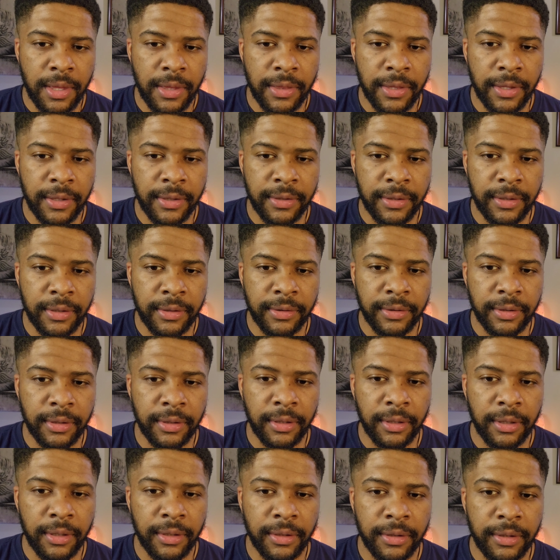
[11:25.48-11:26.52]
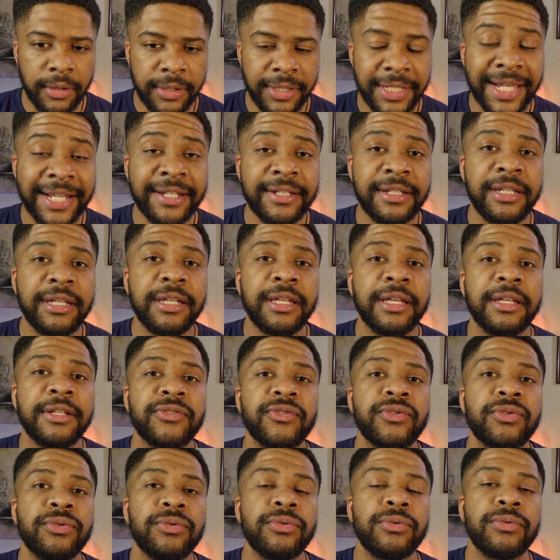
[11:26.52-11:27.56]
the technique is
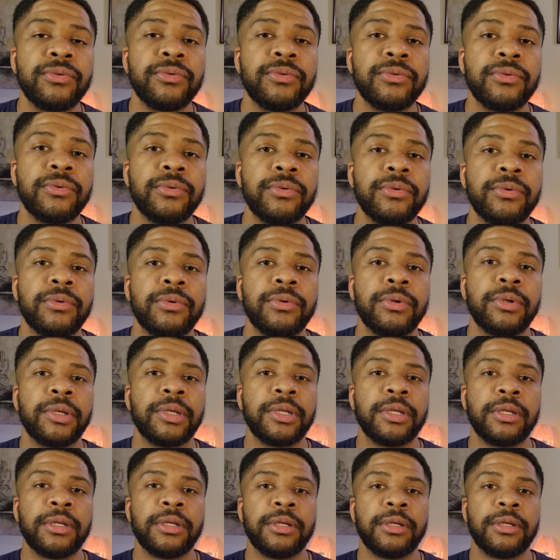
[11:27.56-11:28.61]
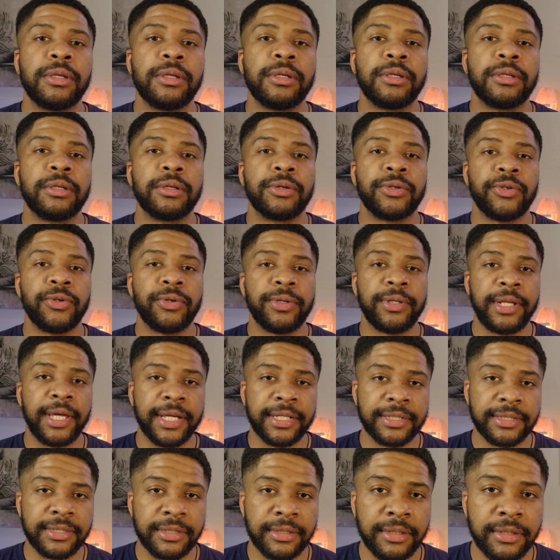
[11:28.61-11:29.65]
to your
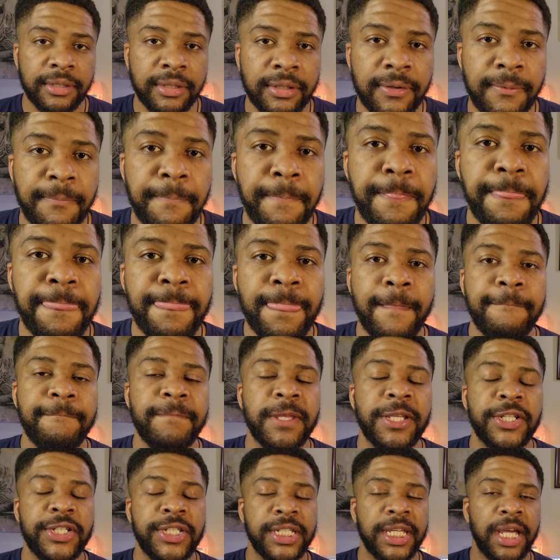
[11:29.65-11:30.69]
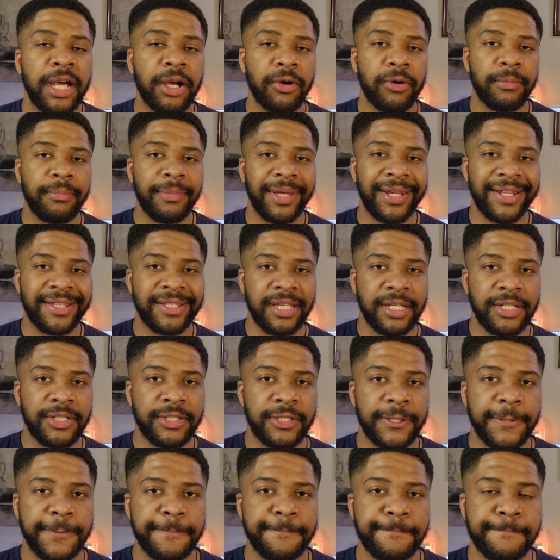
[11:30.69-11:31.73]
next chakra
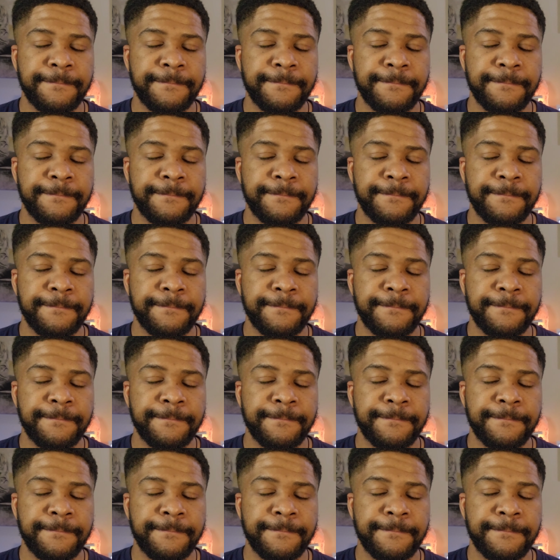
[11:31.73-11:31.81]
meditation,